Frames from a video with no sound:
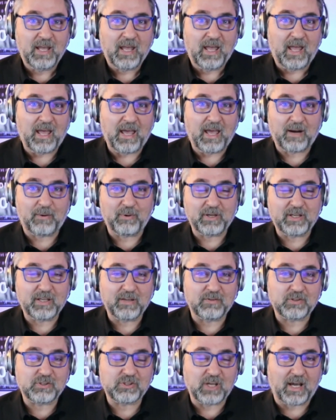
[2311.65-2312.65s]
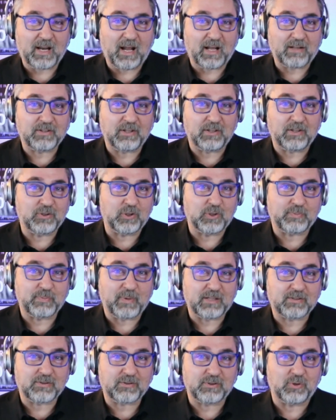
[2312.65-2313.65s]
And I want to give a shout out to the
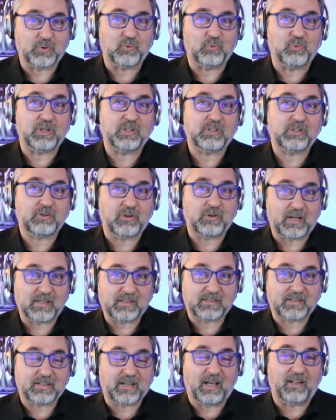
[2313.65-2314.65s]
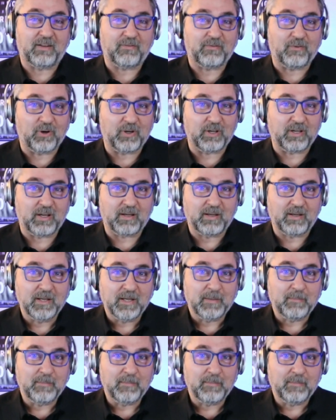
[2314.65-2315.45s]
Toastmasters in Ridgecrest, California,